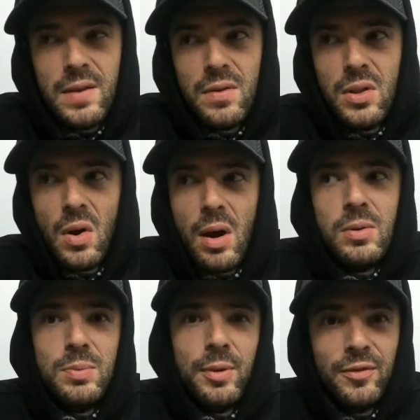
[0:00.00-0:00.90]
Even though I
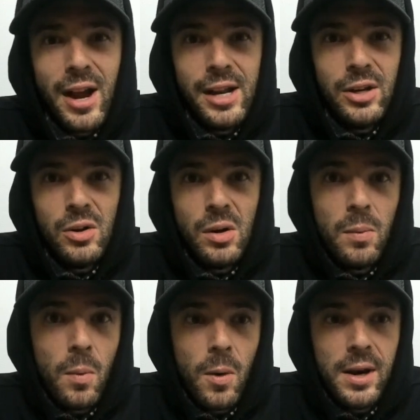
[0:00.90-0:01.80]
was providing her a
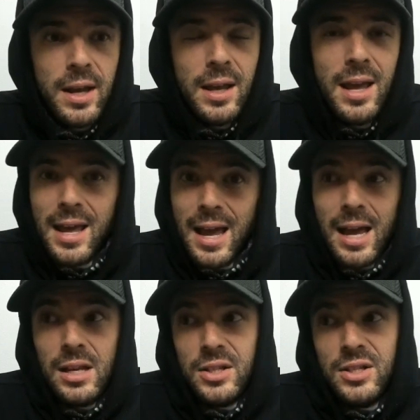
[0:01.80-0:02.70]
warning
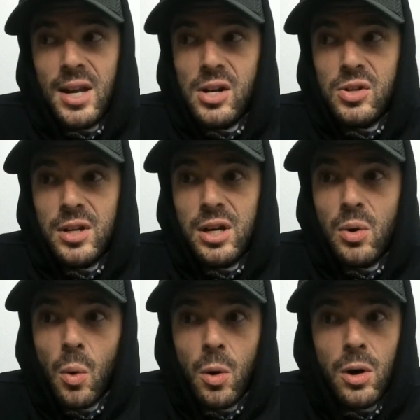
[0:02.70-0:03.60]
as essentially
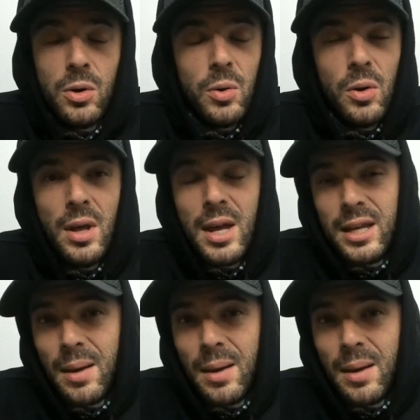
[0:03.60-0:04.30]
an oracle,